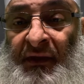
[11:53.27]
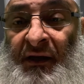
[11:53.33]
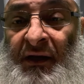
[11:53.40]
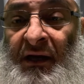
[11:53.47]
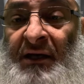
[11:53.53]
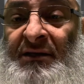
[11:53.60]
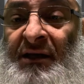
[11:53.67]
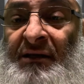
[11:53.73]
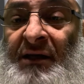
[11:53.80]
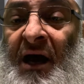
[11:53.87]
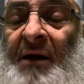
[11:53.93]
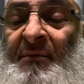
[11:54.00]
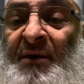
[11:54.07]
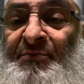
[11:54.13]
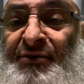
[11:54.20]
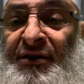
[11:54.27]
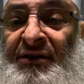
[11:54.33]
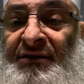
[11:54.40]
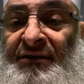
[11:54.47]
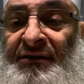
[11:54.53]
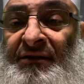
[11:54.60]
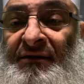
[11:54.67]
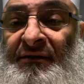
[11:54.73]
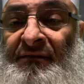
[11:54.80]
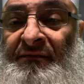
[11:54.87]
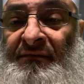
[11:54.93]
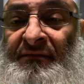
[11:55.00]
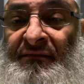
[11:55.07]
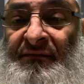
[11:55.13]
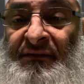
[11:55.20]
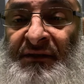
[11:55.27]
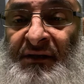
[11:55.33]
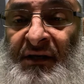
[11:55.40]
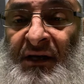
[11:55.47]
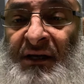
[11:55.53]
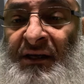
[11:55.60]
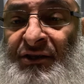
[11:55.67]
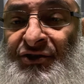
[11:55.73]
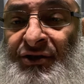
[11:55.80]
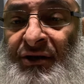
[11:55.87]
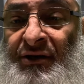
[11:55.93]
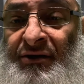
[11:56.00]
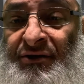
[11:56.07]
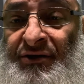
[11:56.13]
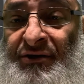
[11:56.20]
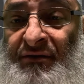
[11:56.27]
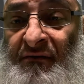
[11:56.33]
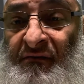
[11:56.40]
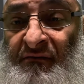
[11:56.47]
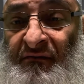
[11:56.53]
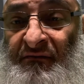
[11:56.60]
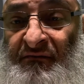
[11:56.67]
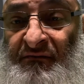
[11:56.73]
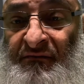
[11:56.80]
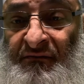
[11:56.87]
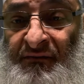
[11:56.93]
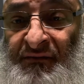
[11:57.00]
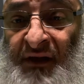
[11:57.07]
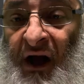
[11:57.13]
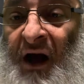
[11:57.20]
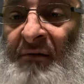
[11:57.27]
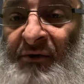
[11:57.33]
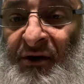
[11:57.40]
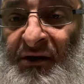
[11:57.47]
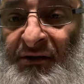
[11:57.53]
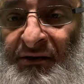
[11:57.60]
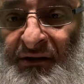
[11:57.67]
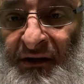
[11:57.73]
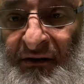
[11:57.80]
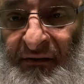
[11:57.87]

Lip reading: He said, "I'm a priest in a church. I'm Christian."